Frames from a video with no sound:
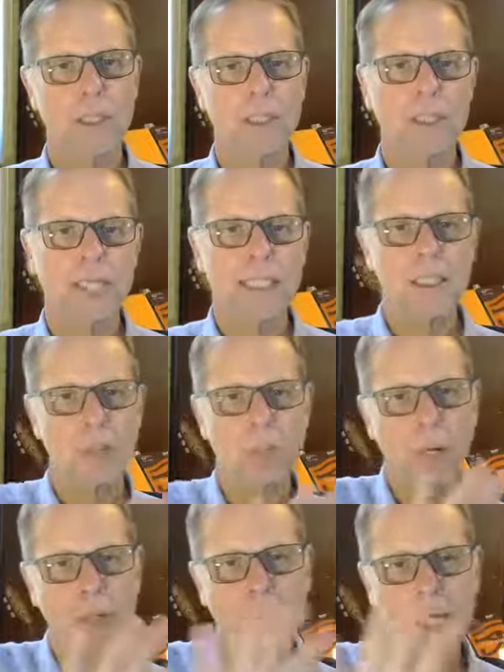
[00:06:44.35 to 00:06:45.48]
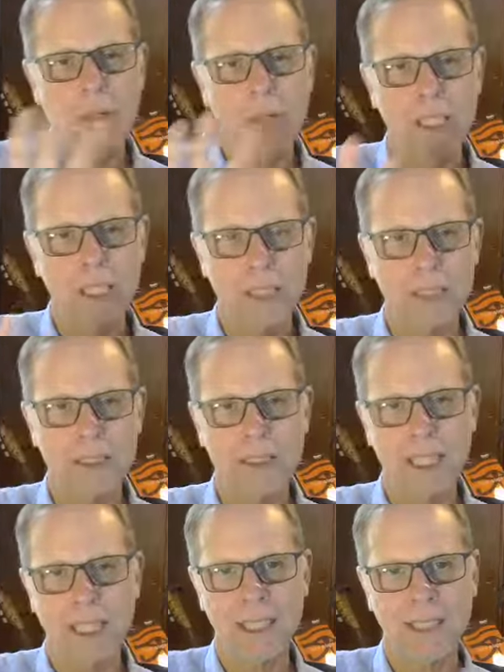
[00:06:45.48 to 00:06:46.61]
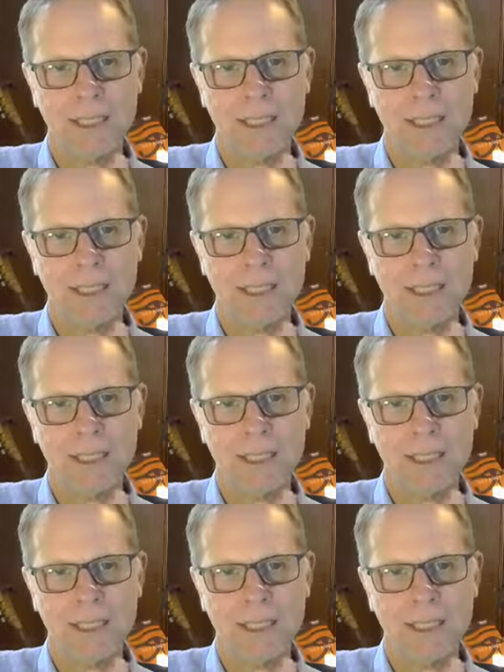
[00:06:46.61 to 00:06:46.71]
So that's one way we could understand